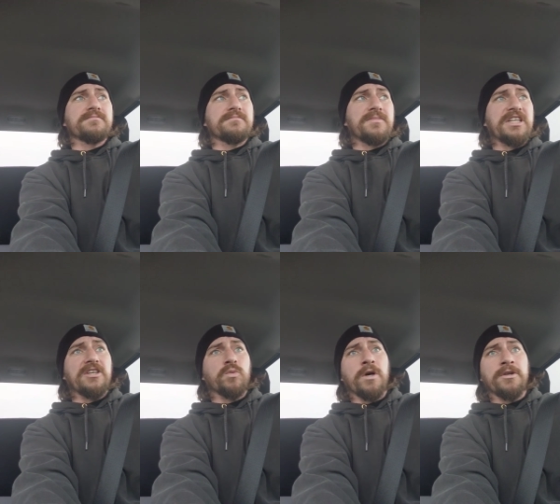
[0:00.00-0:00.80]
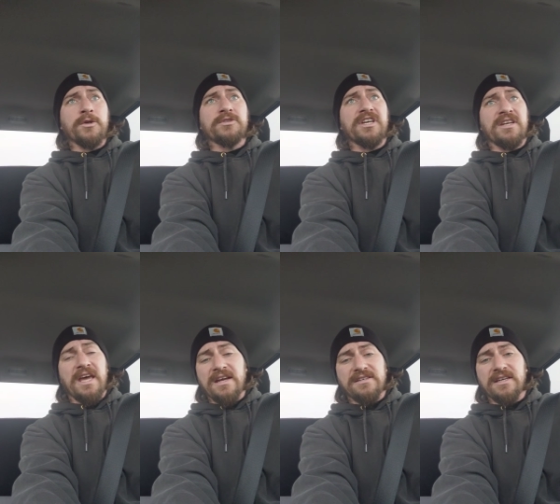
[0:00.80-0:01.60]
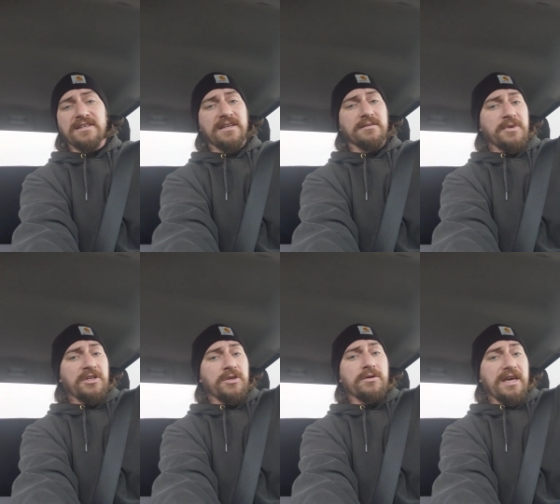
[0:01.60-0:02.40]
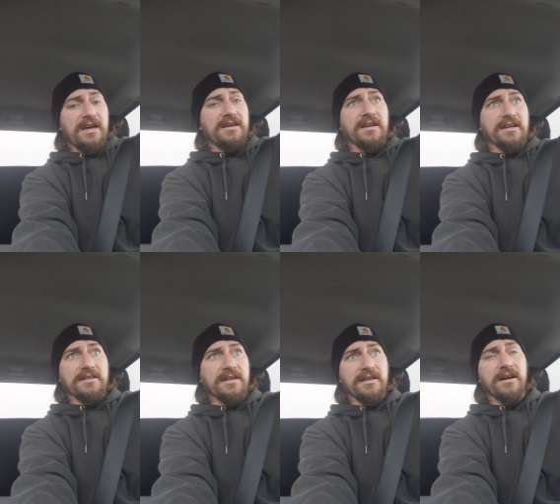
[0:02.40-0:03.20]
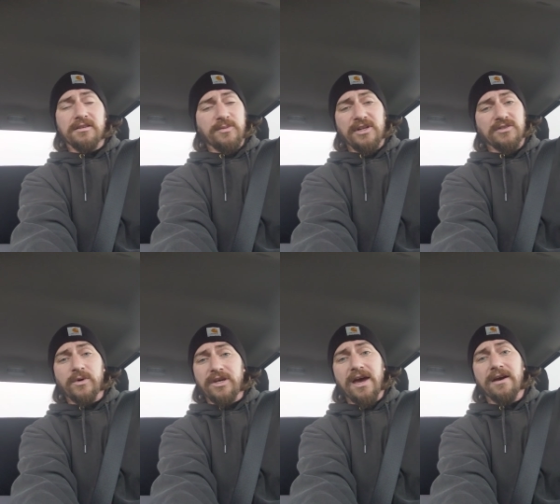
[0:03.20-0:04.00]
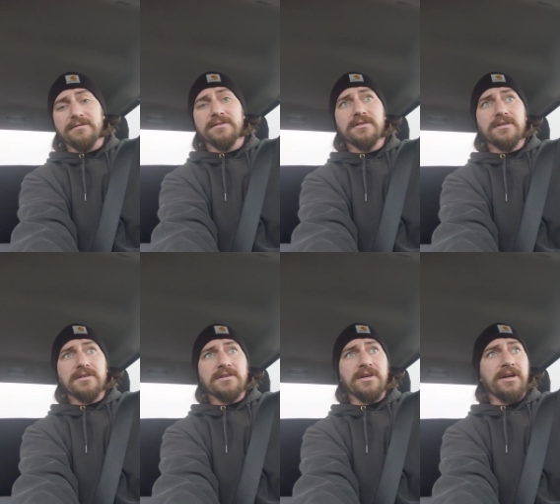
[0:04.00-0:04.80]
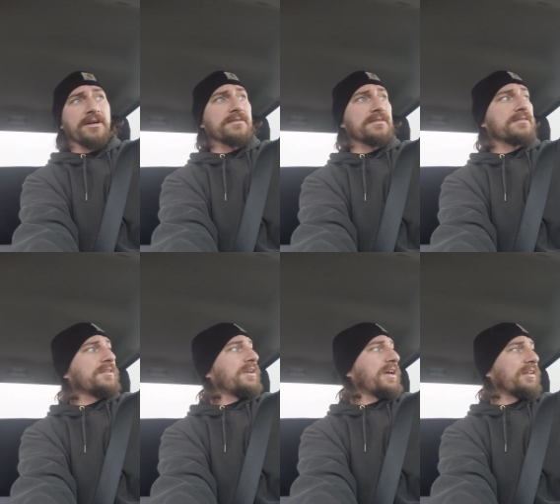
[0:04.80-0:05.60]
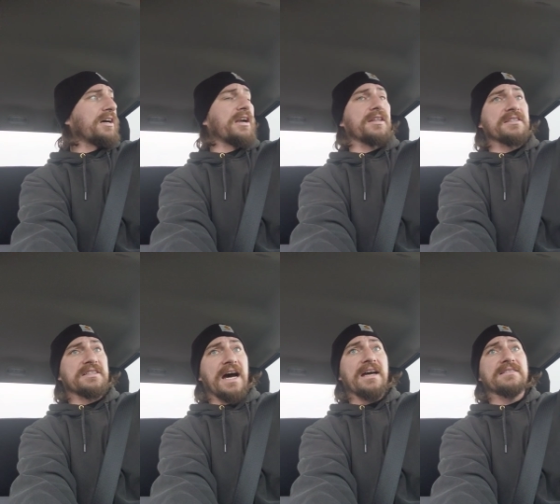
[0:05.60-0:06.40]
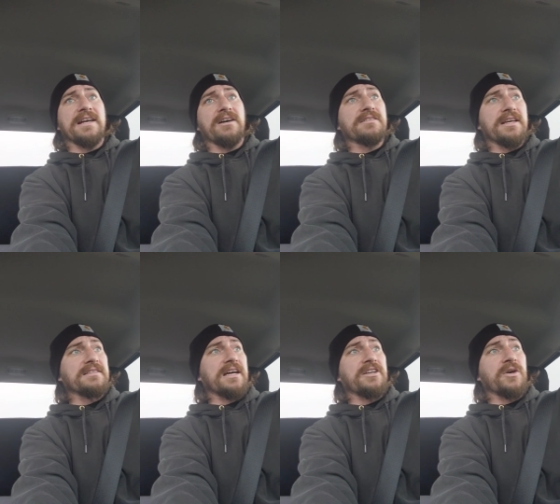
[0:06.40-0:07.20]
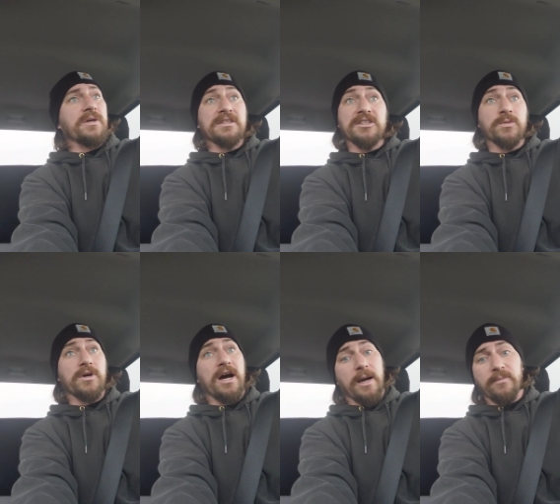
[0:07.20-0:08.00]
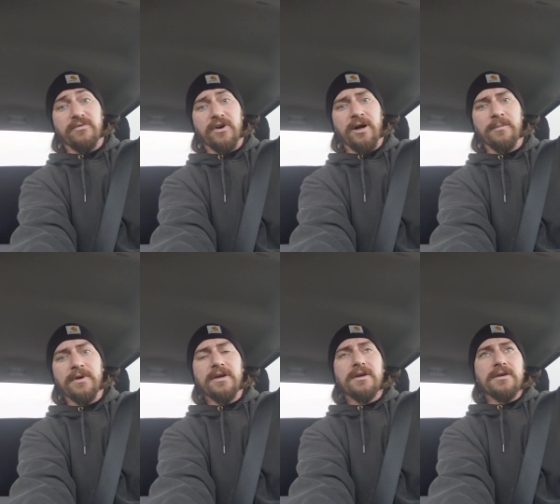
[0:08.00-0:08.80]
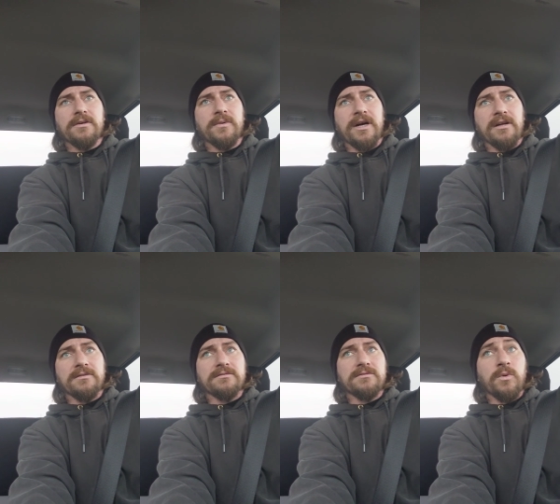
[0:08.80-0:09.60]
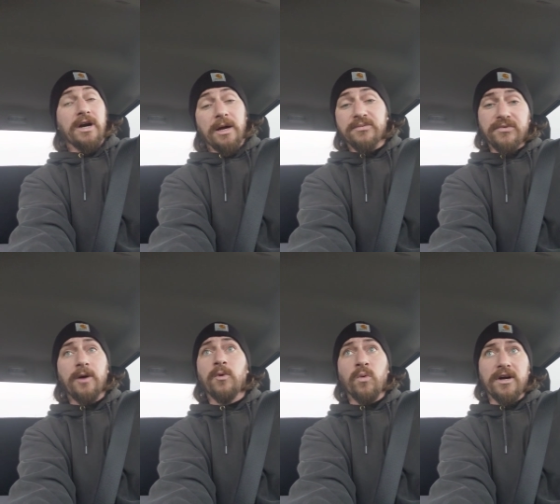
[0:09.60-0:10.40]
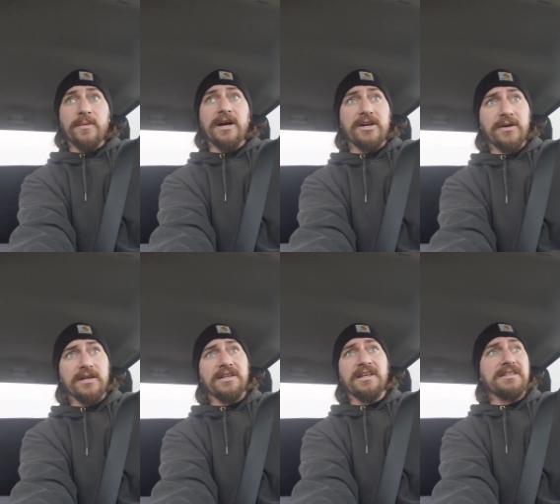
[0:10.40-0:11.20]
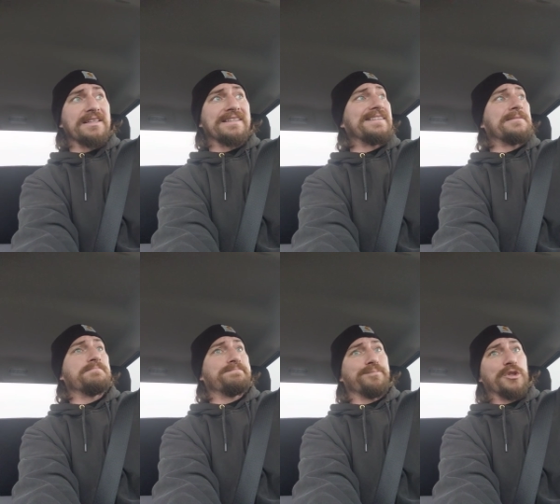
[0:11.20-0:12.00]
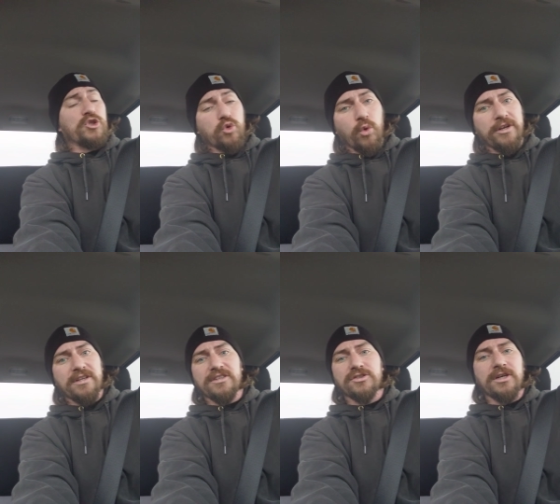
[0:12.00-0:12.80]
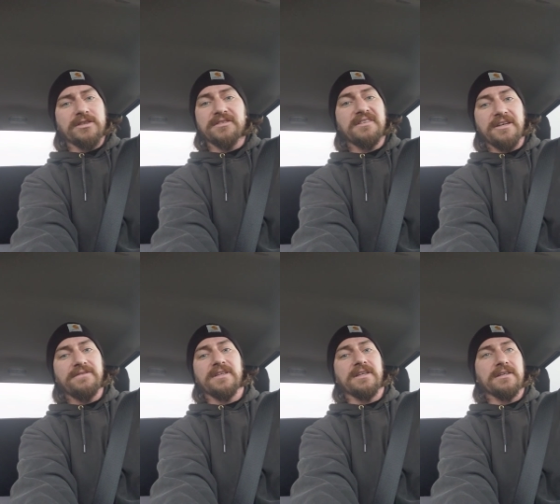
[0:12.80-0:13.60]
Because one dude's getting 18 doesn't mean you can't get 18. It all depends on what you have, you know? And a lot of these guys nowadays, I know at least where I'm from, well, where I'm from and where I'm at currently, the majority of these trucks are lifted.